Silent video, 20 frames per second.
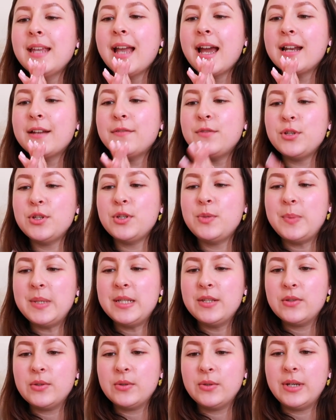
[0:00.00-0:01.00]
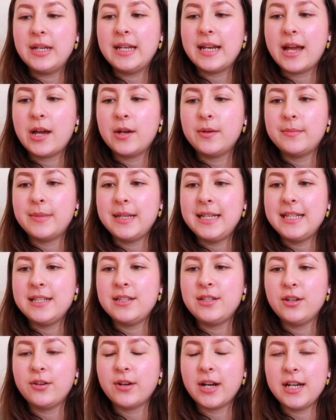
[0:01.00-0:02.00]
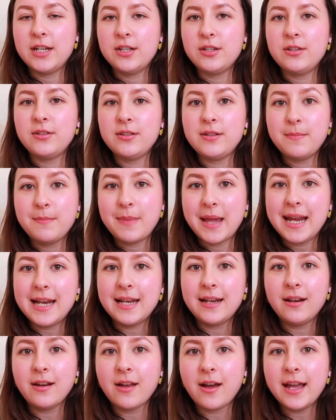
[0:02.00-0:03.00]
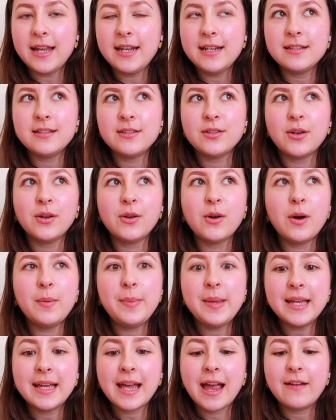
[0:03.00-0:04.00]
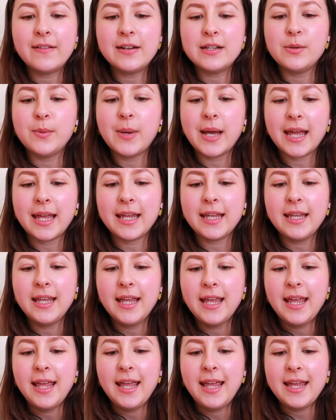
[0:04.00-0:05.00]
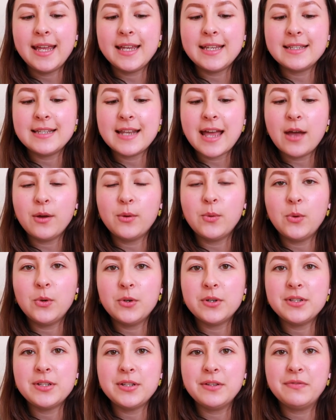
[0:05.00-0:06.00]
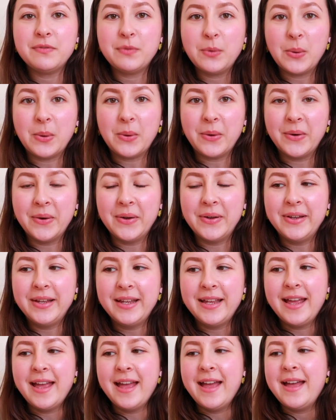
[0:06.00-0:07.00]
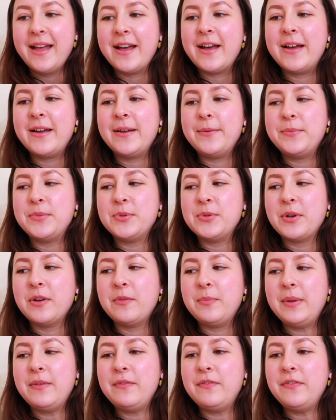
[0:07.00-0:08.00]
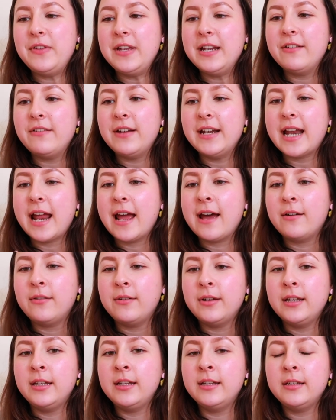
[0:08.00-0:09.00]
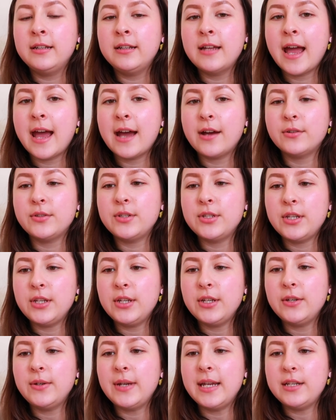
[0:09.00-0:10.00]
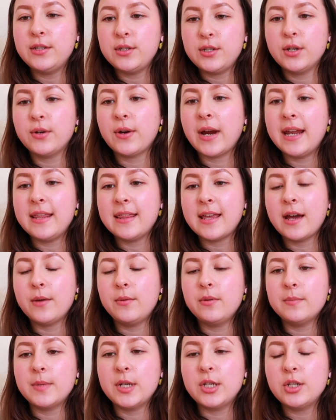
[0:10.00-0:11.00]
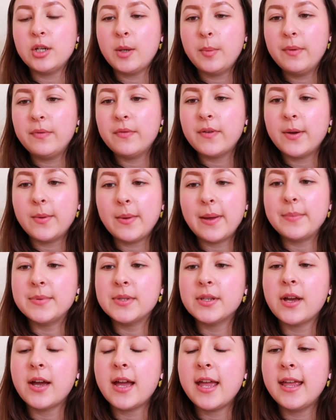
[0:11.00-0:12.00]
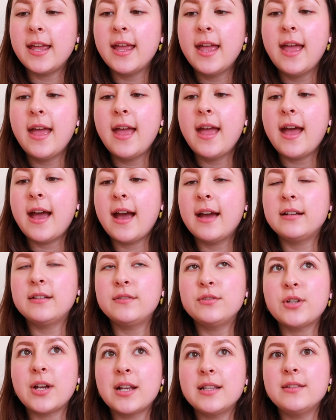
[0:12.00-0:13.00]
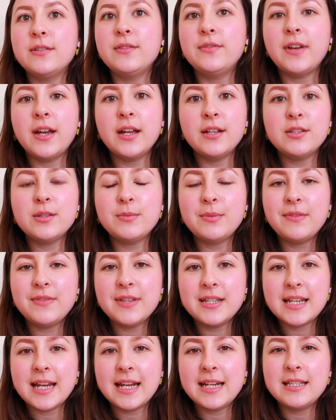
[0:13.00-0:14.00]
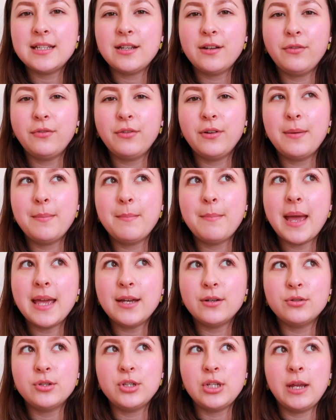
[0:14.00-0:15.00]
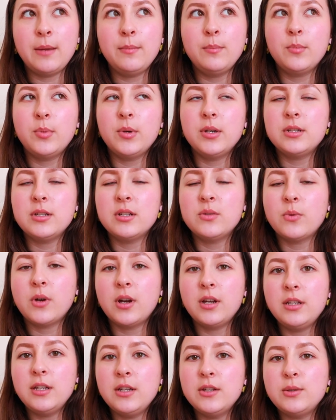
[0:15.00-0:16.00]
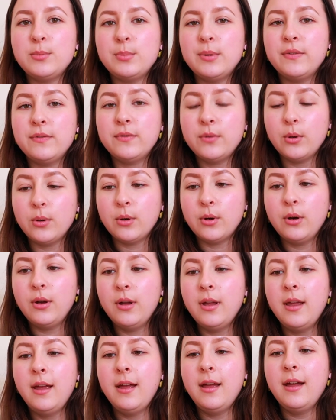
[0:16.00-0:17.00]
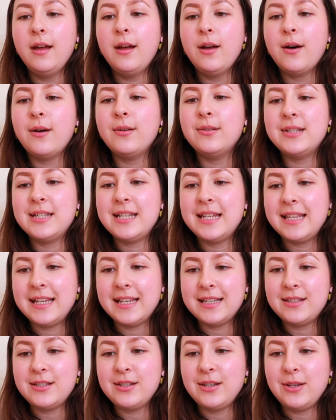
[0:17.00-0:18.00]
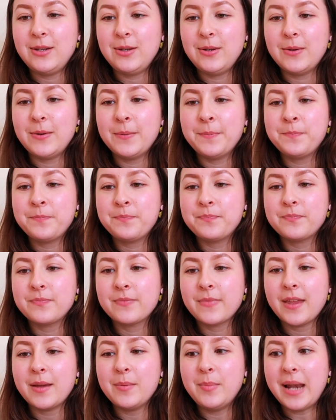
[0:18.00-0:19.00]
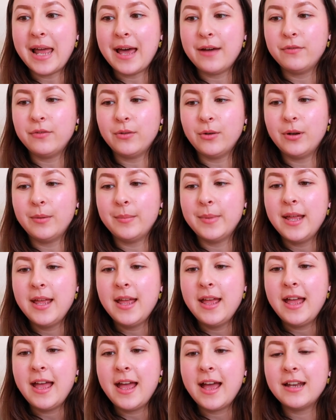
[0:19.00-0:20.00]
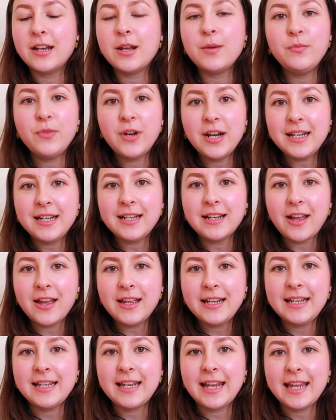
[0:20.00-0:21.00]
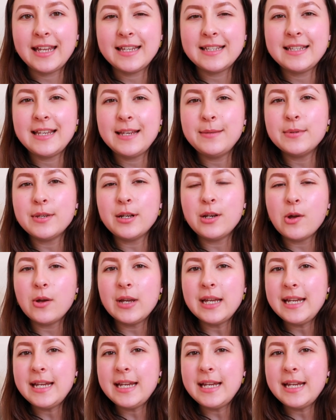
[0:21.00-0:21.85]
I've just been sorting out my integration to MailerLite, so I got a bit carried away. It's now 3:45, so I've been figuring out how to integrate that with my Shopify website, and I've transferred some of the data from MailChimp, which is what I used before, onto this new platform, and I'm really liking it. It seems a lot